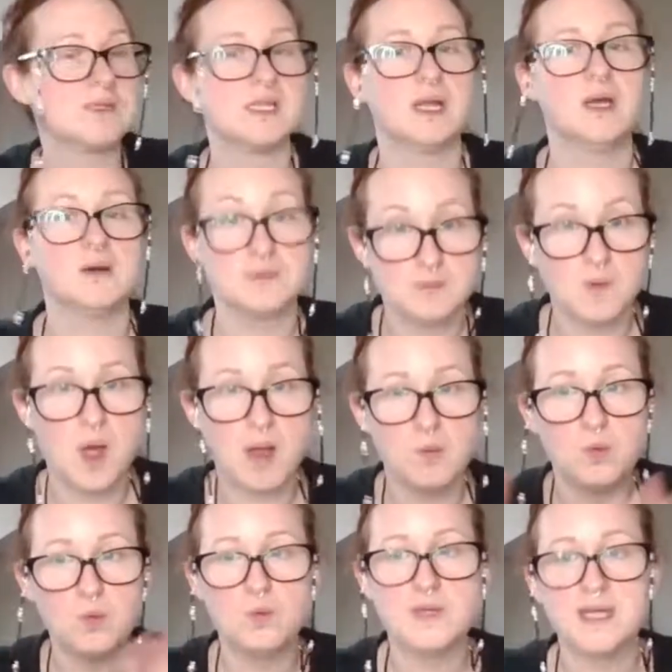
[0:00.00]
was like, I
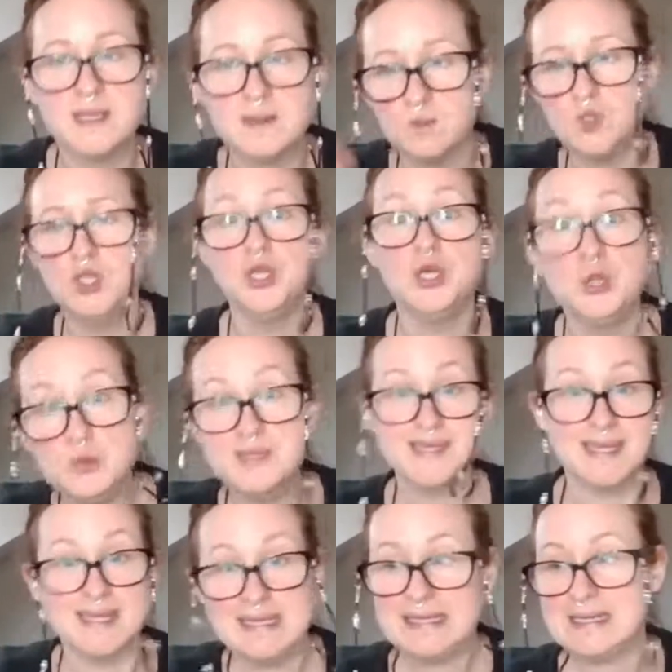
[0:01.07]
will use
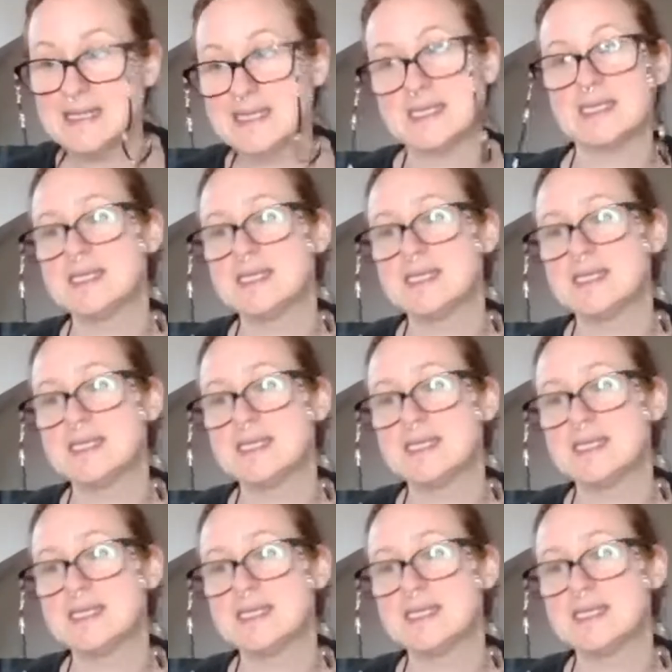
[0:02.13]
it